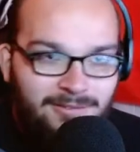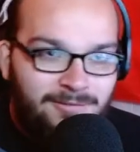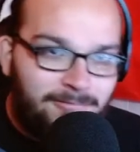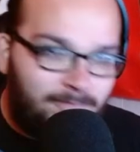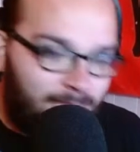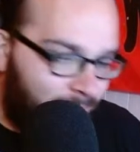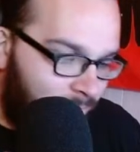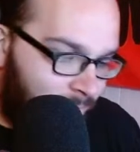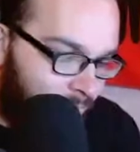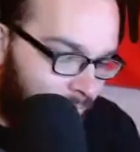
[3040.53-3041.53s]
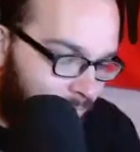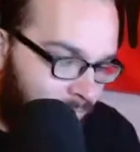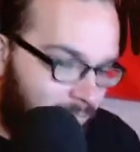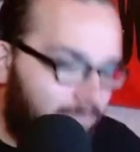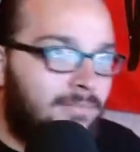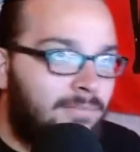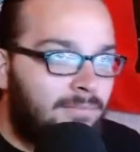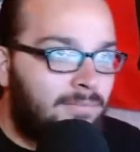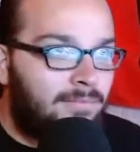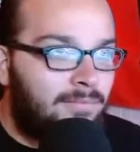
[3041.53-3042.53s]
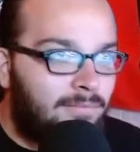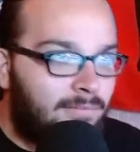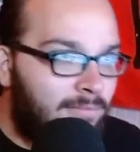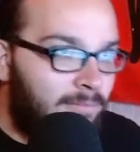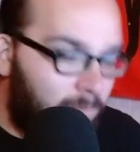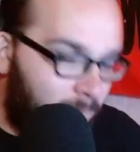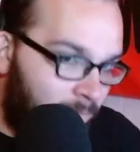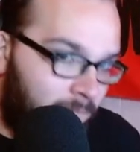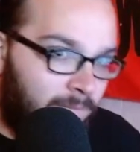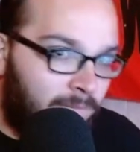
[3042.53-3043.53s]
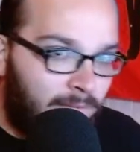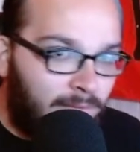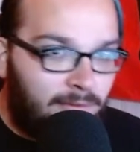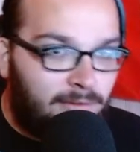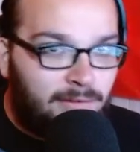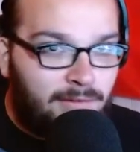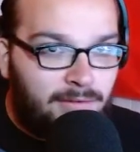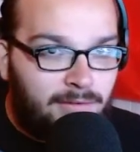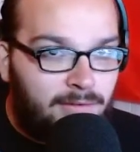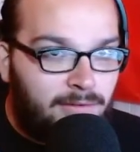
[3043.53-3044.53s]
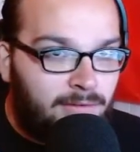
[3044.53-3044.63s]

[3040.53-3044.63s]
It's kind of, it's just a fuck